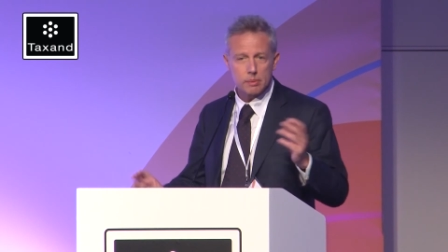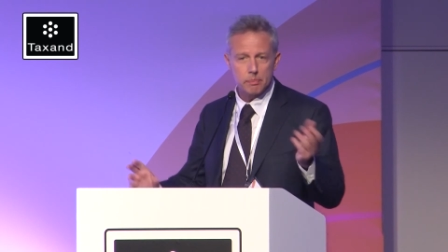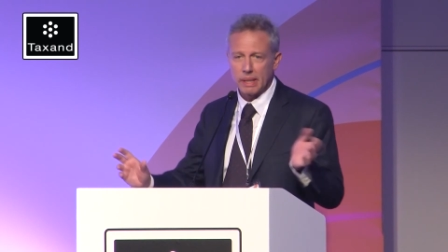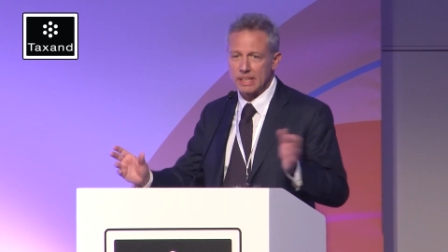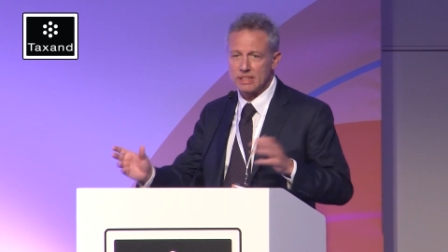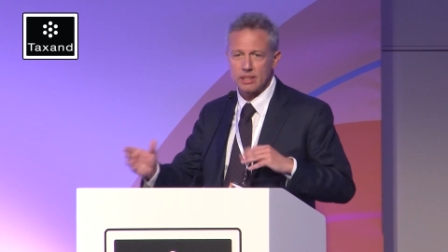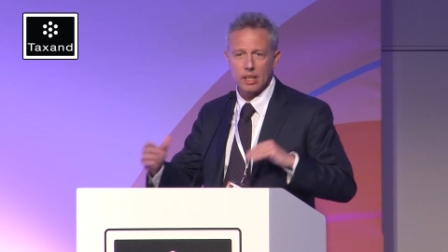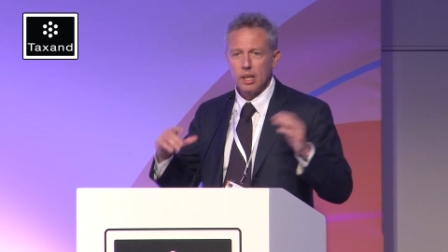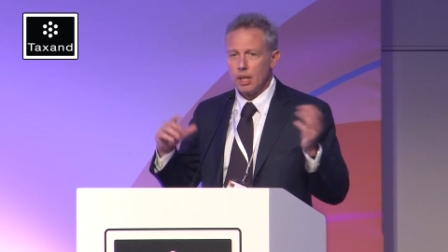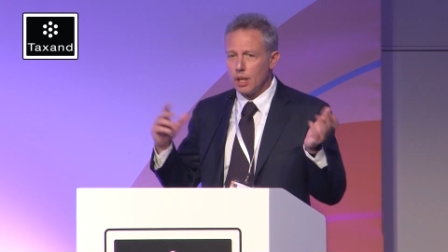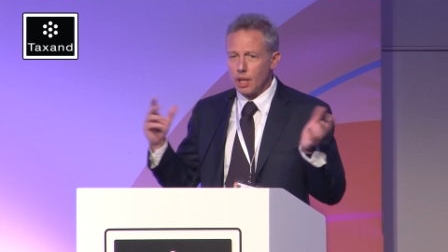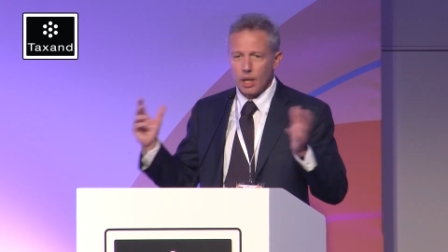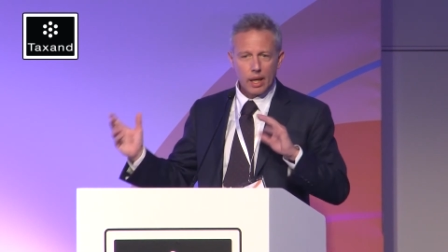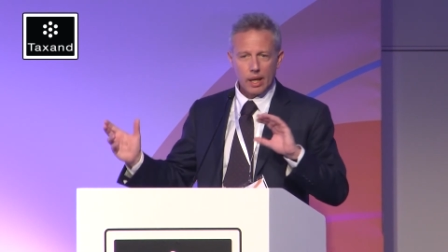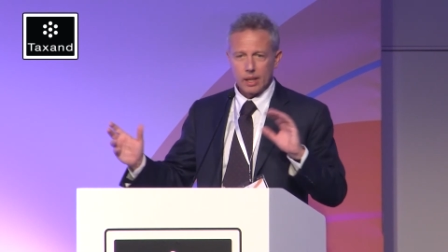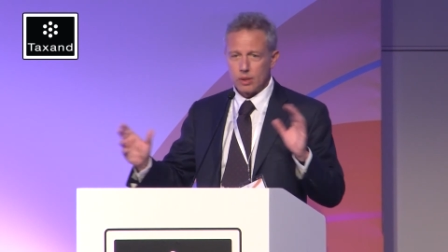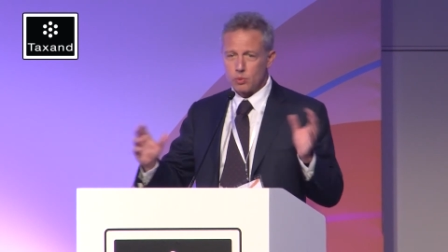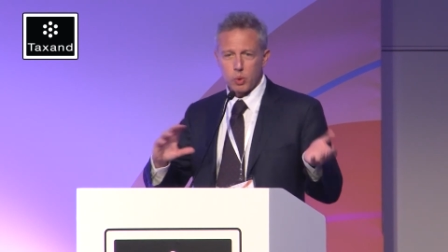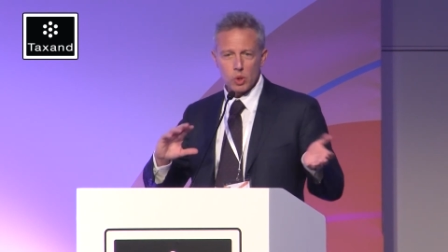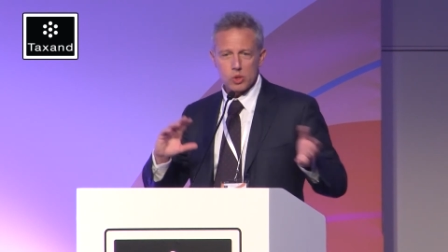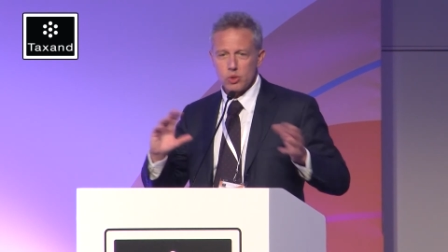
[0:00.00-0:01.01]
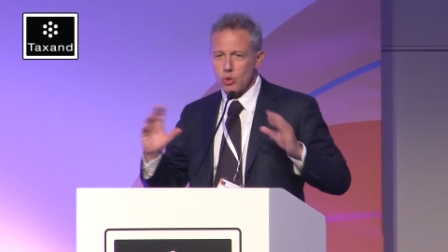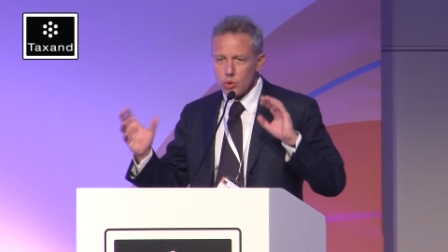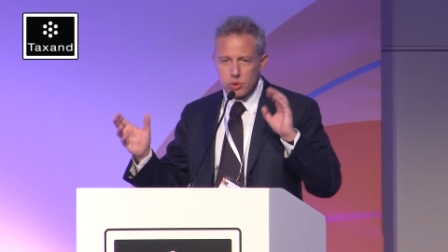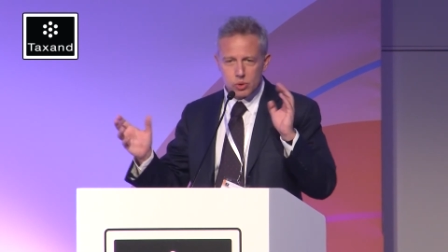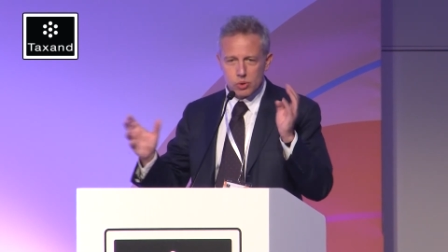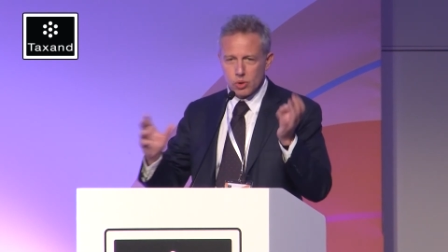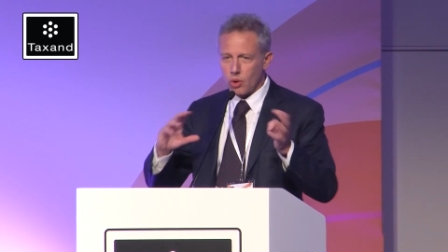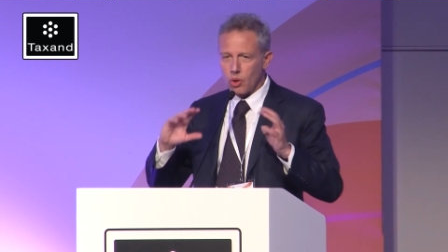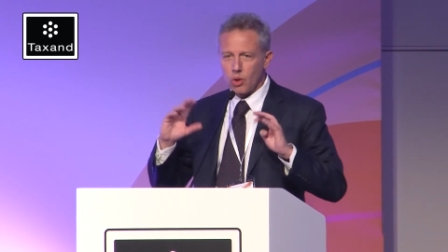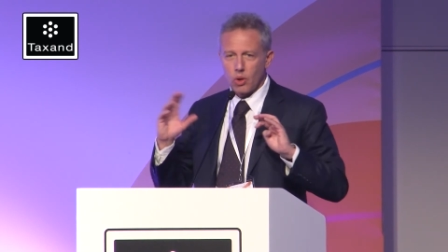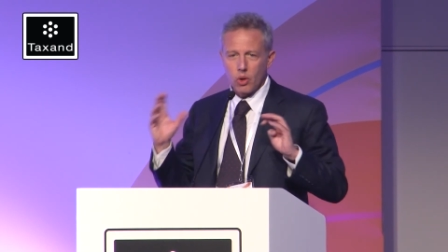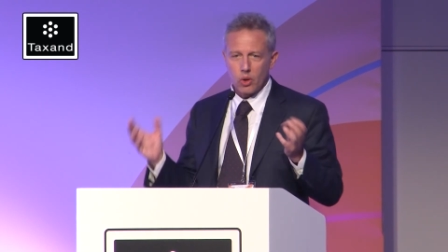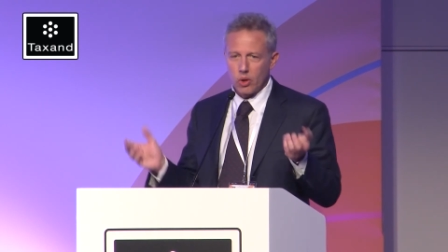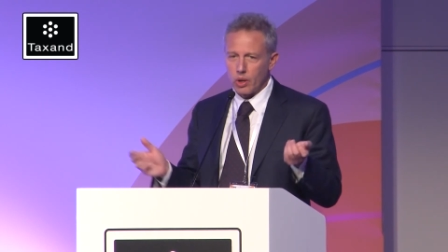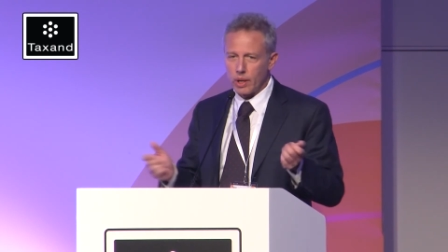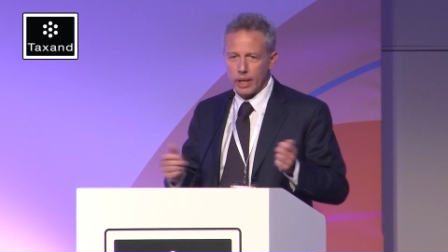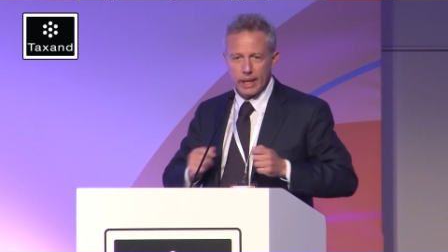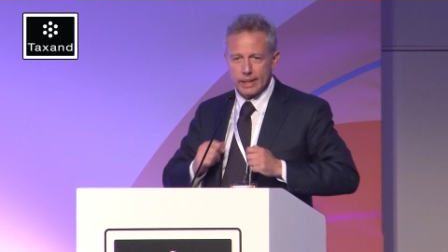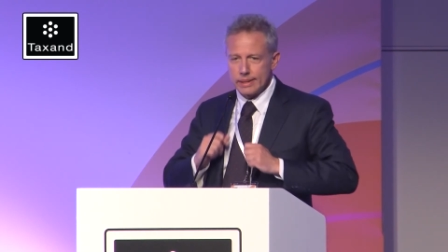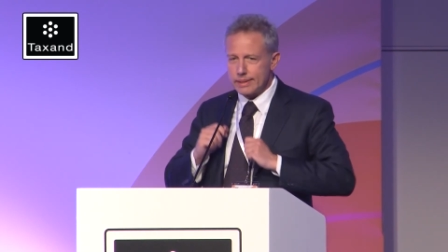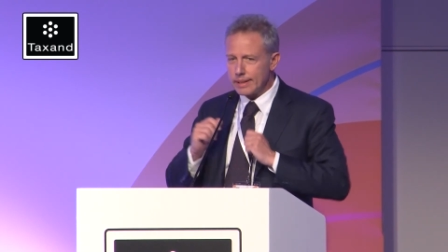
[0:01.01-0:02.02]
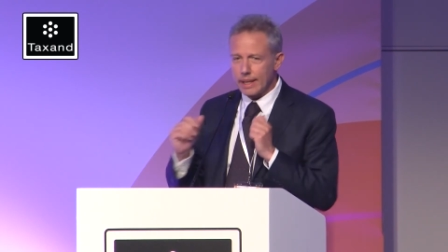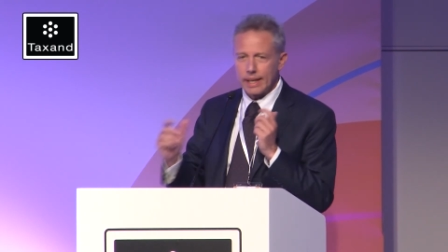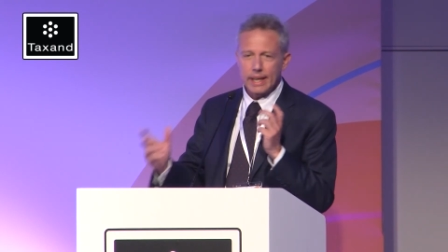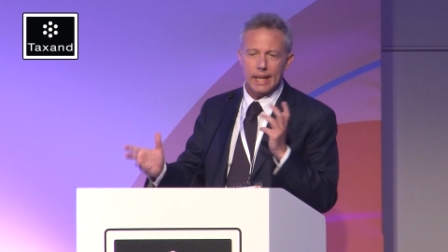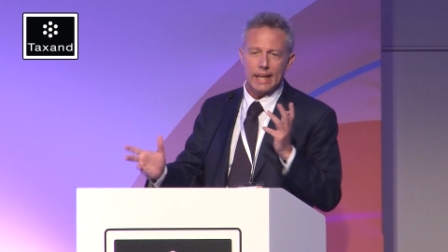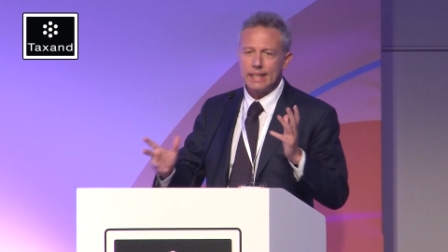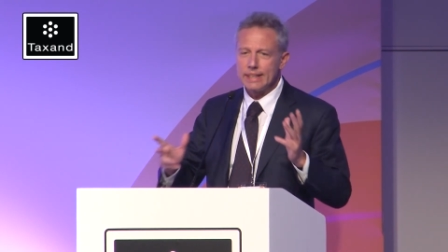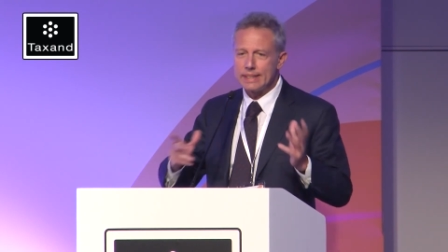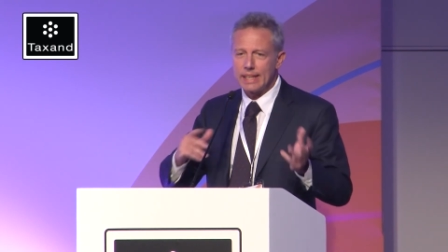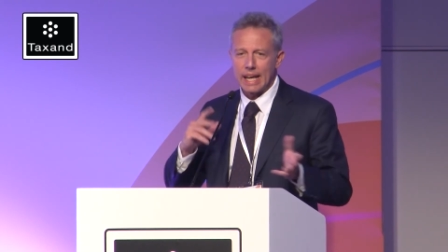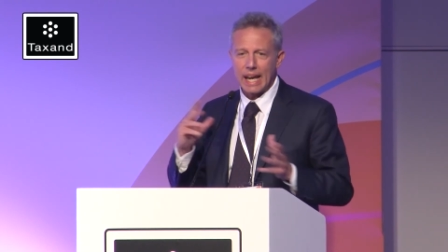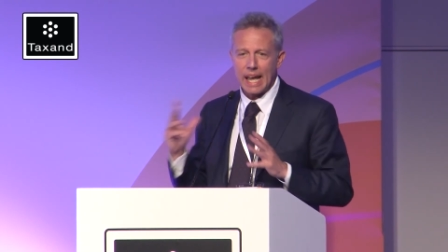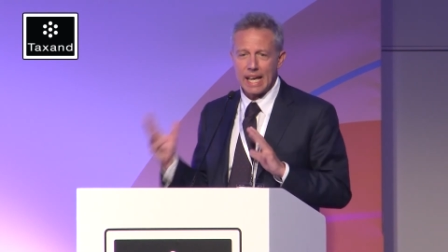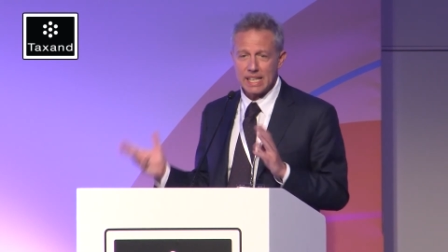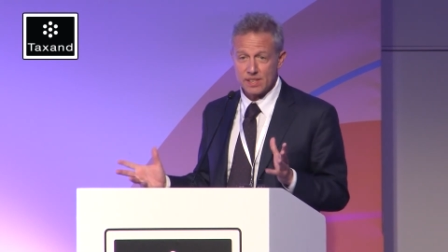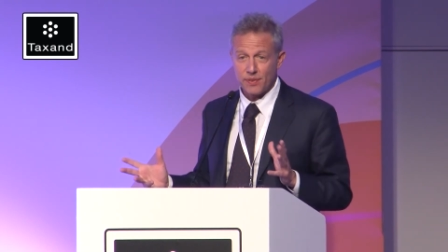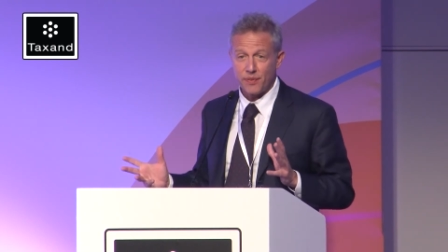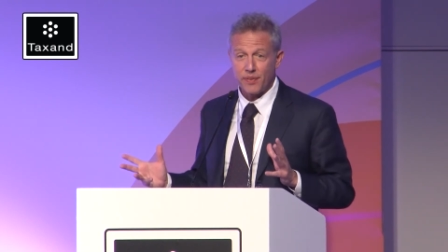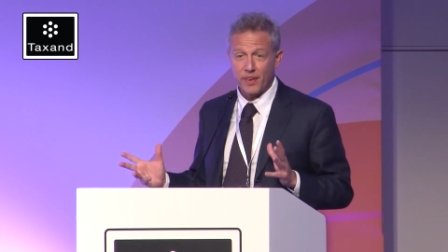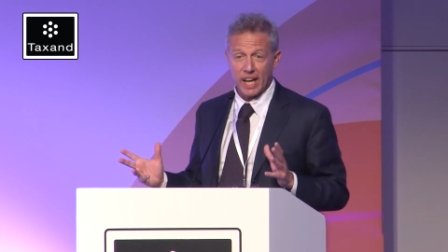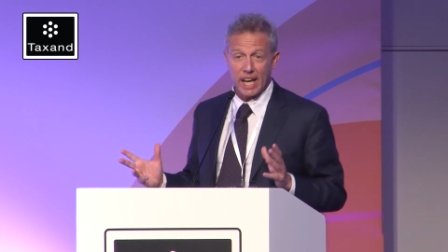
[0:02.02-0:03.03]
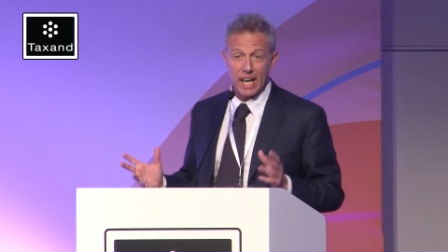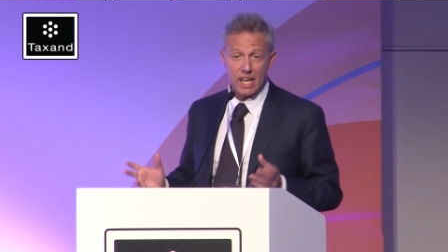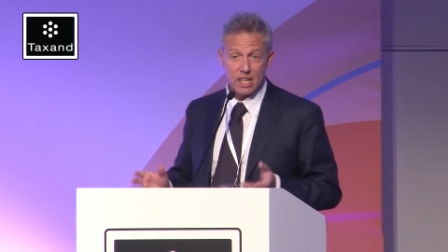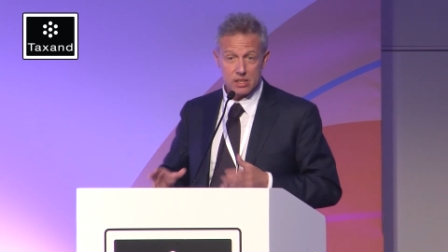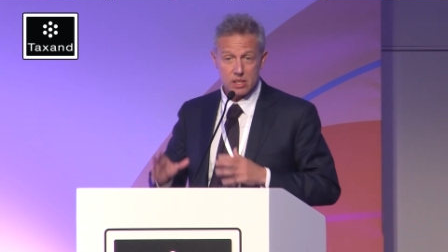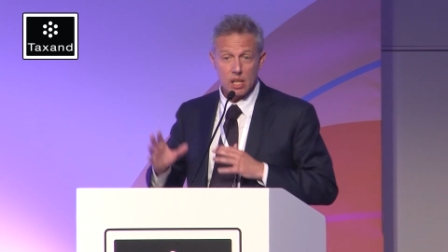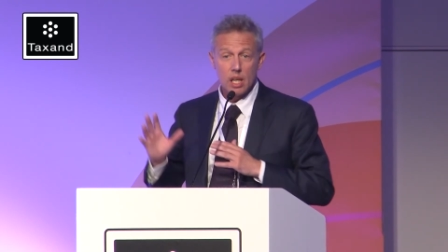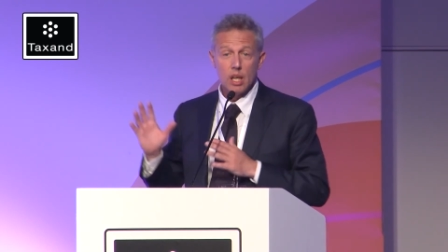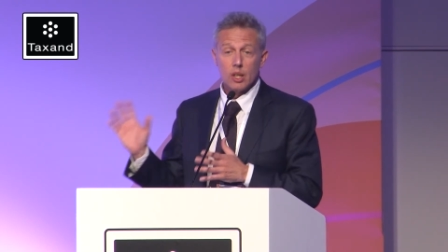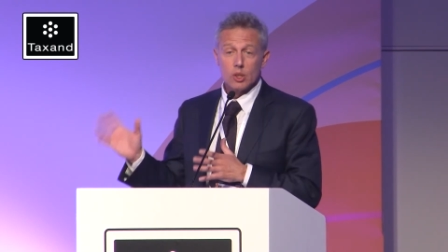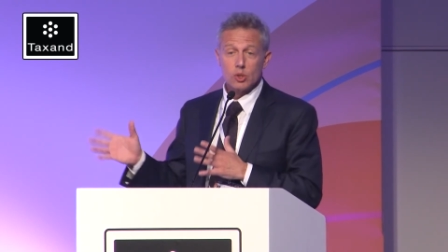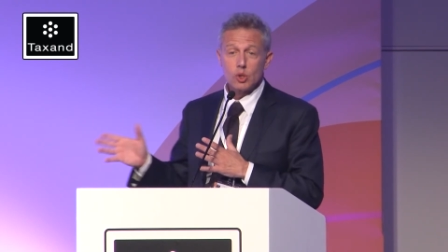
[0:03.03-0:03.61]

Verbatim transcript: but it was also really the last phrase.